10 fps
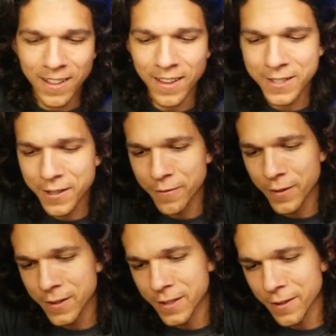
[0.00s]
Let's
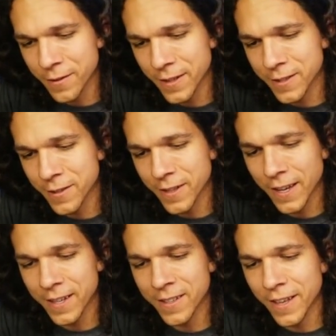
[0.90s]
convince Sirui to
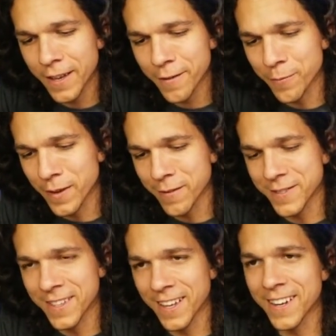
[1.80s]
get an EF
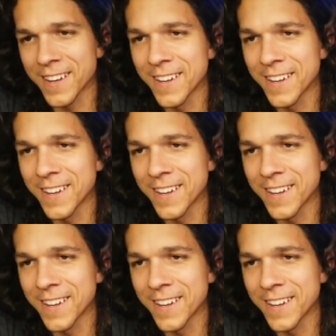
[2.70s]
mount then.